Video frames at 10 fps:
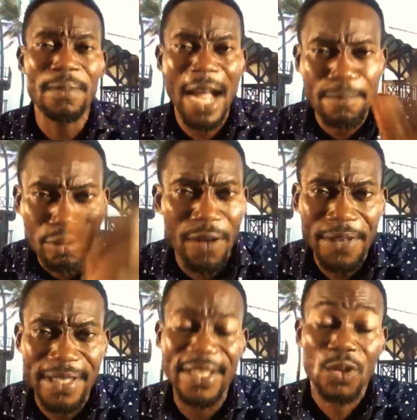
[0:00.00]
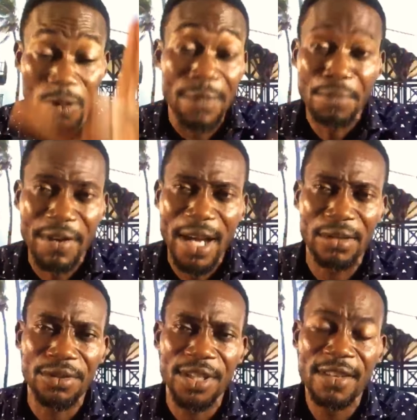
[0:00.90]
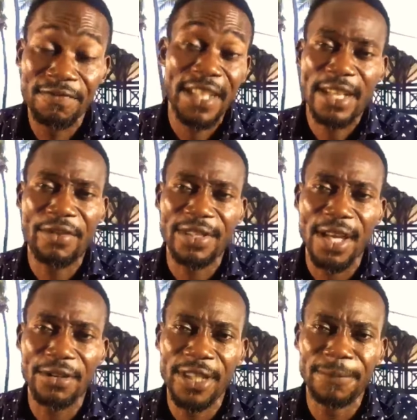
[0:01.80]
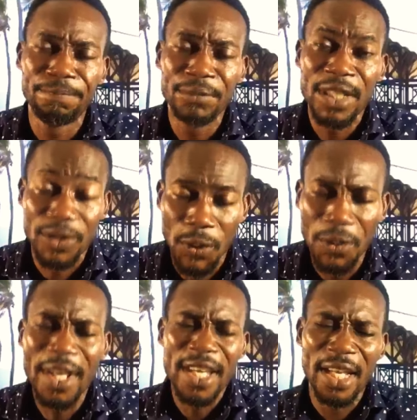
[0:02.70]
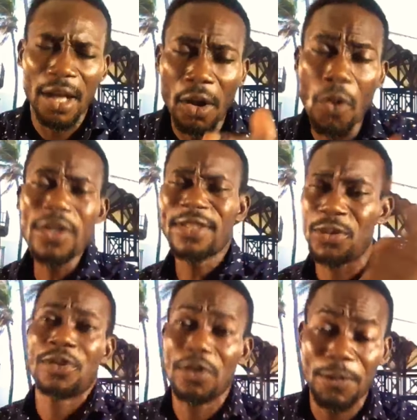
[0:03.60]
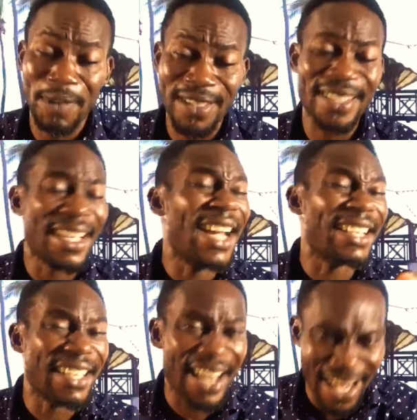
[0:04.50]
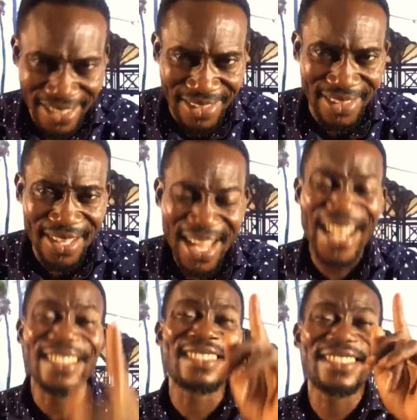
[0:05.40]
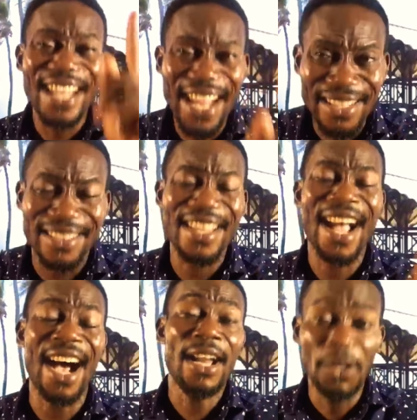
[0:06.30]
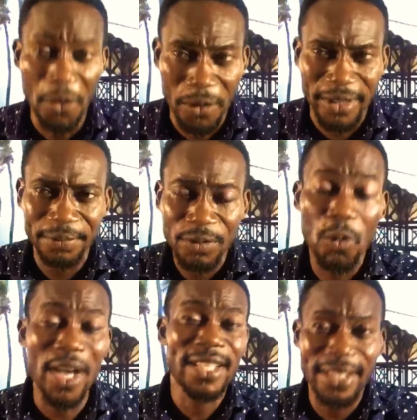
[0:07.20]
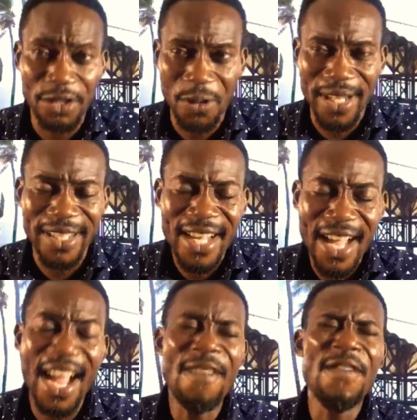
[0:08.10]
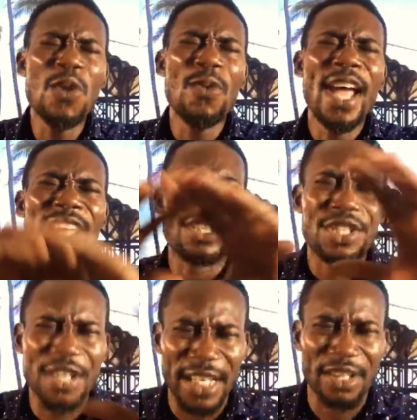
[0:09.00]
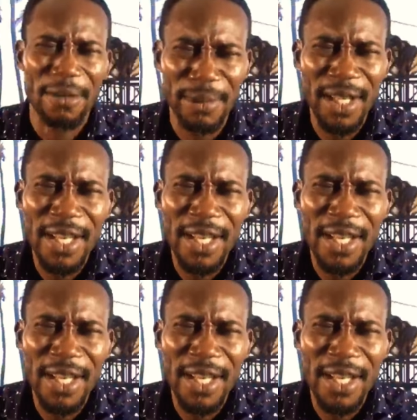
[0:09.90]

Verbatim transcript: my prophecies with miracles that are resounding. So he goes to those places at night and stays there alone. What is he doing? Everywhere is shut up.